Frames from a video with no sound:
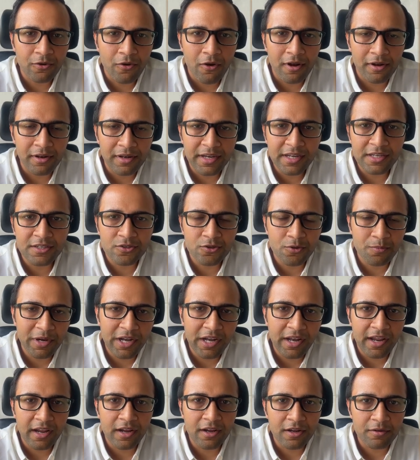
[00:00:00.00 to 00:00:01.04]
call needs to be
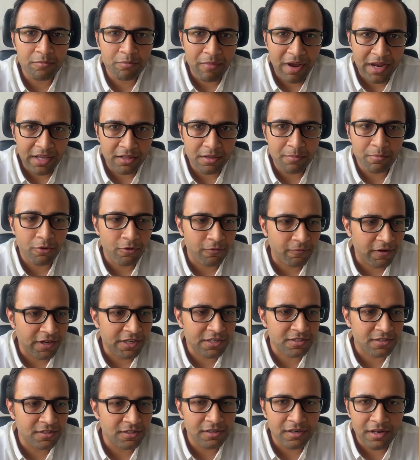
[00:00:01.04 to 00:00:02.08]
taken by the
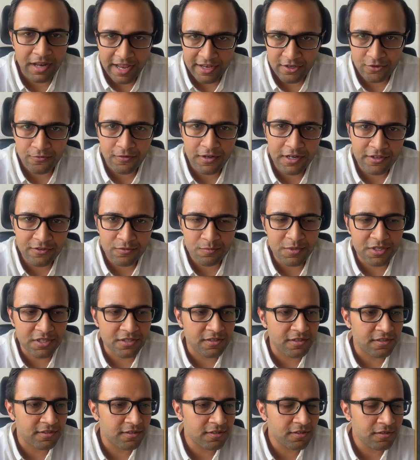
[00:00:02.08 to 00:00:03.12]
professional as well as
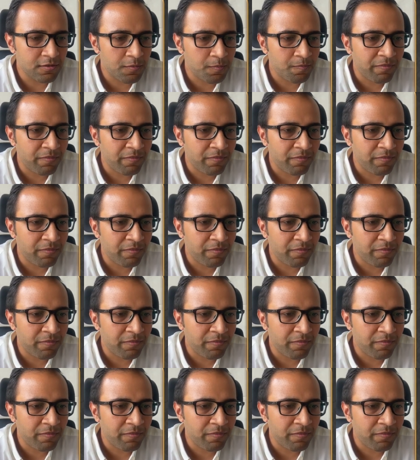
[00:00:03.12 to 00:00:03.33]
businesses.